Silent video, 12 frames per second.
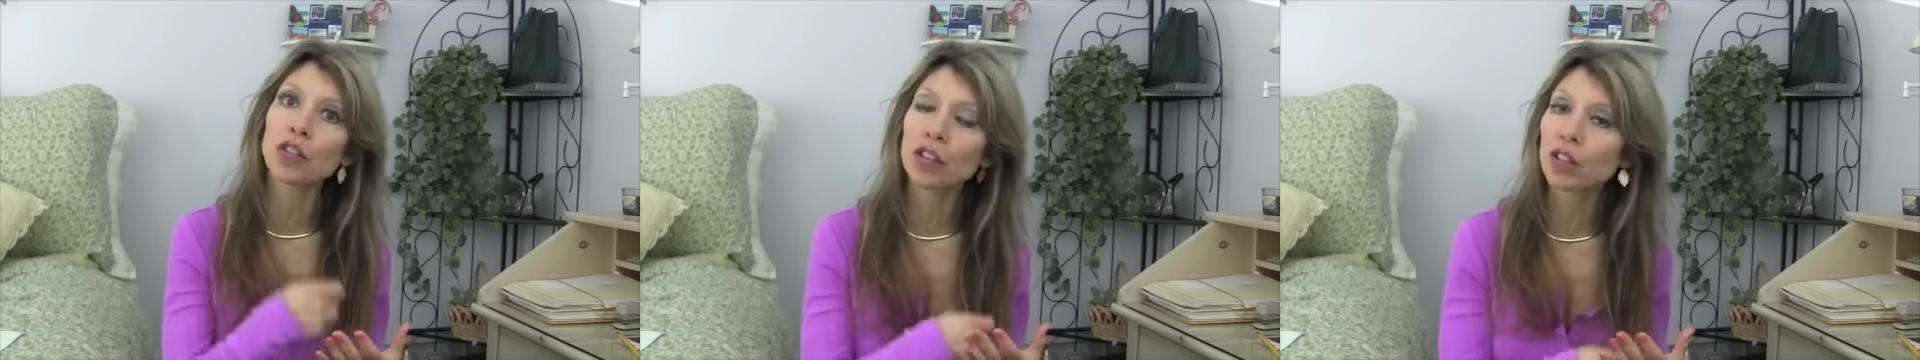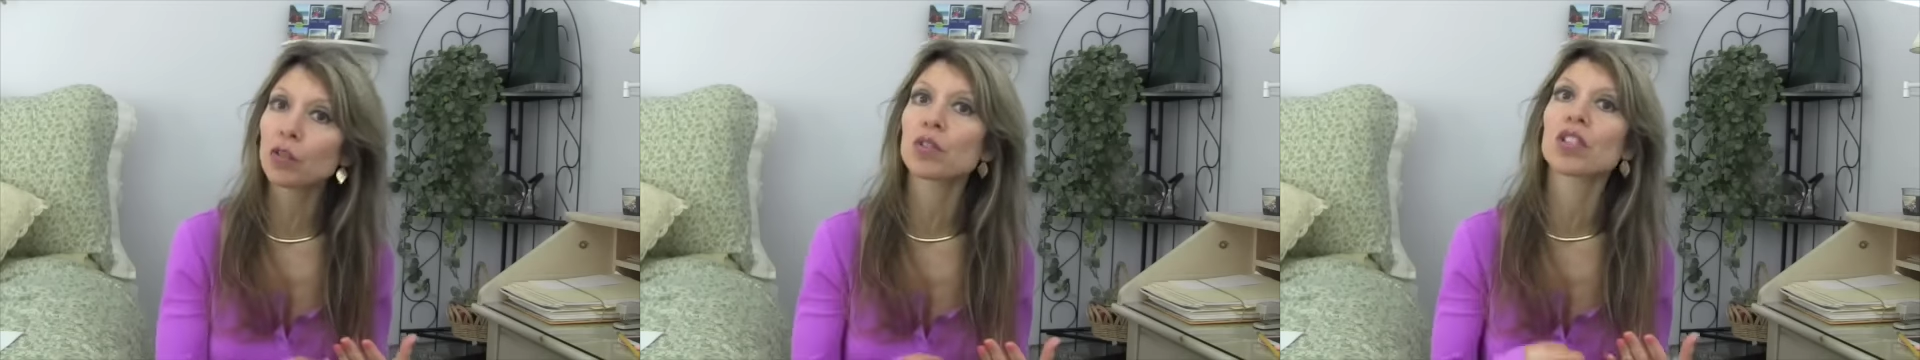
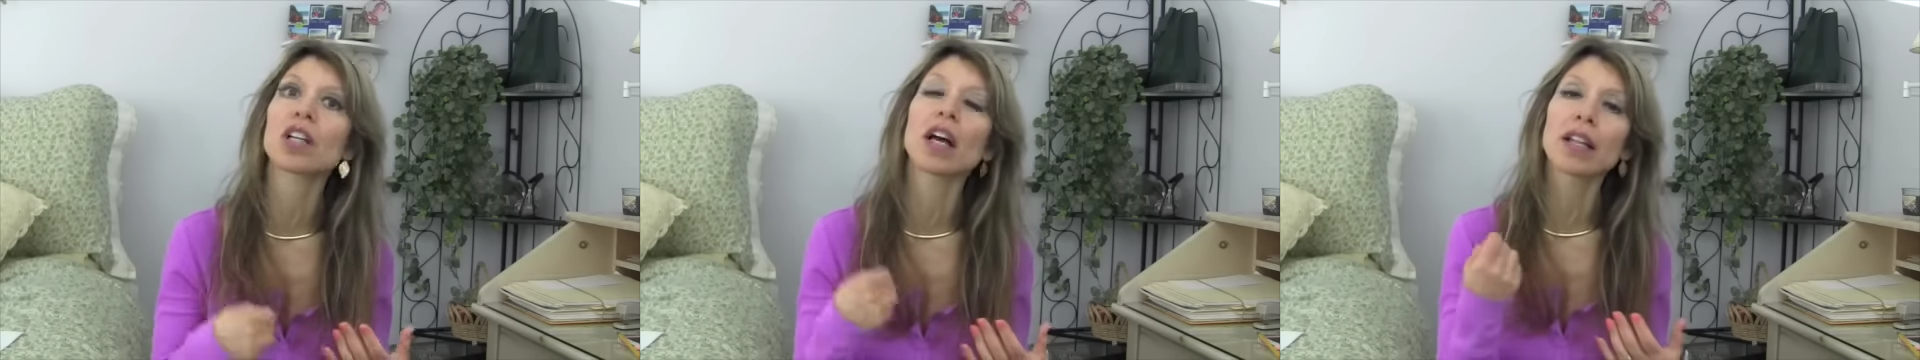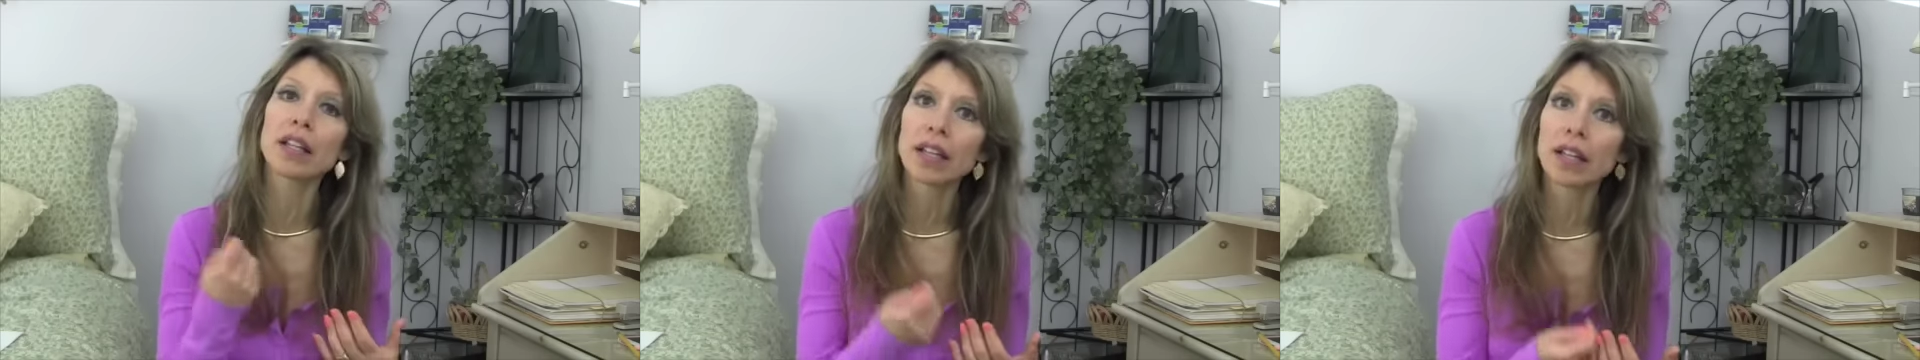you know,
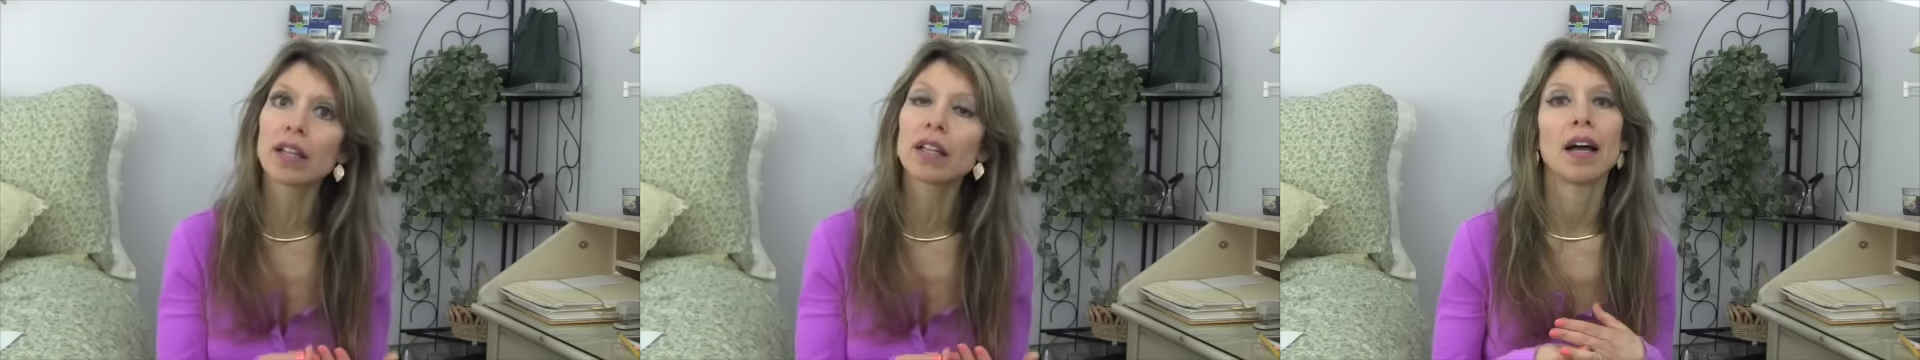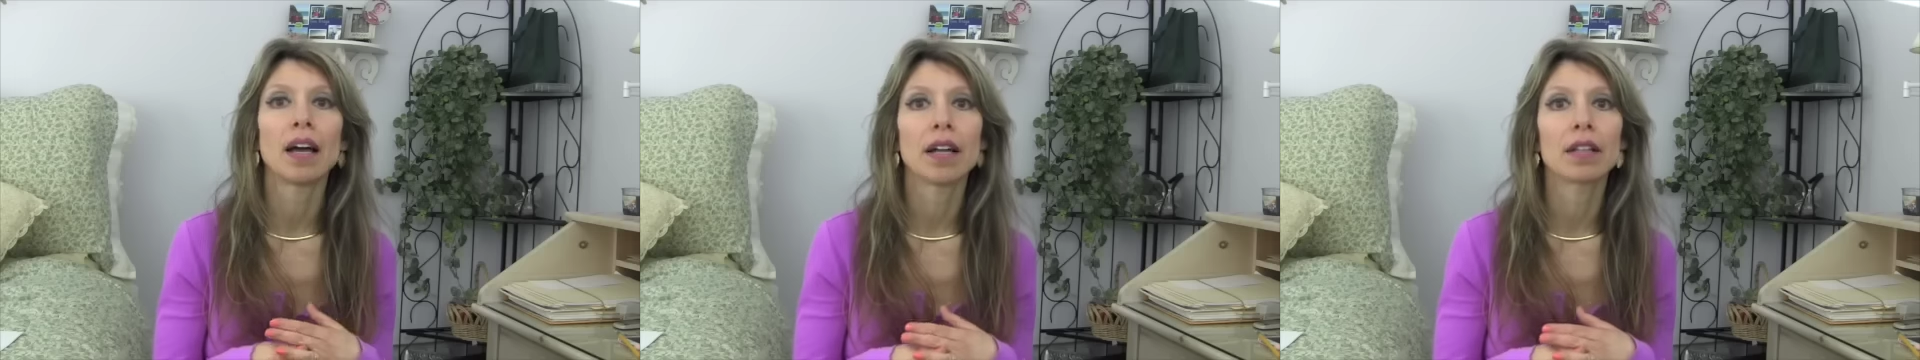styling it
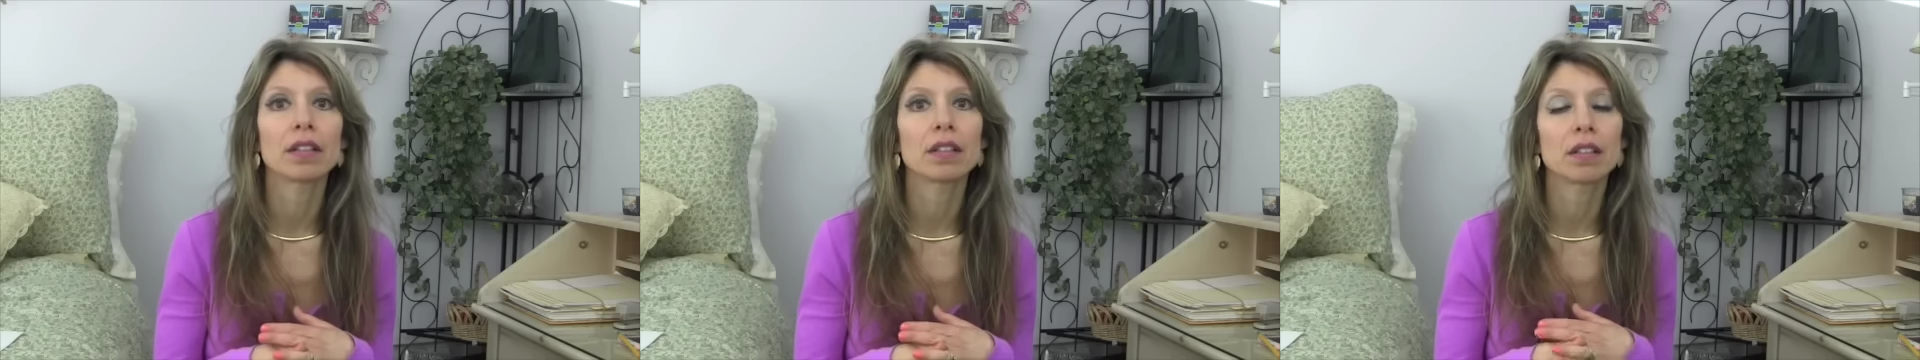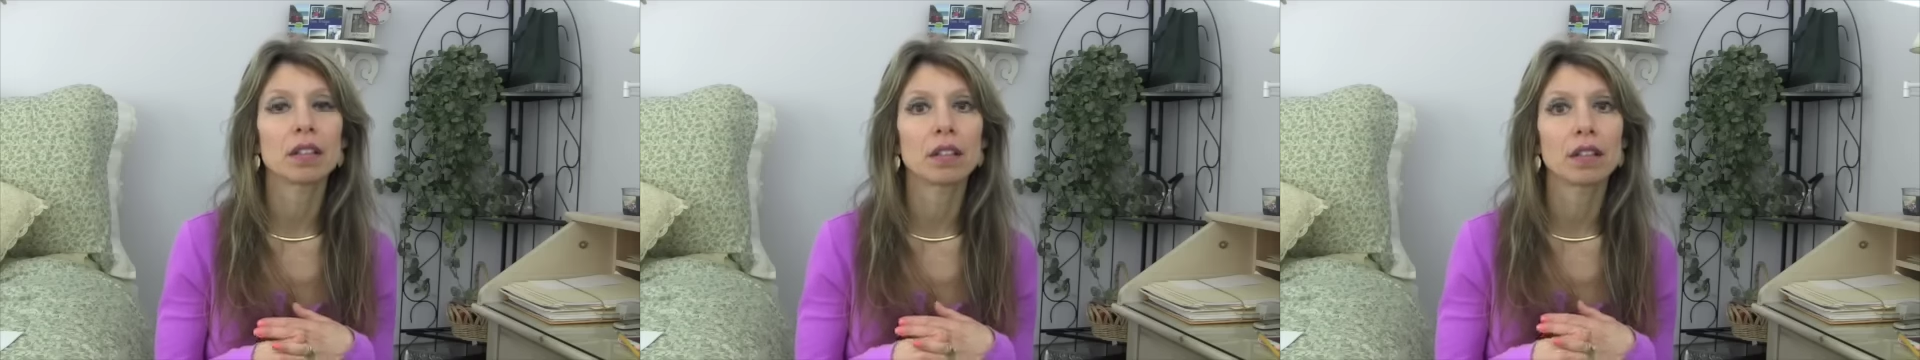and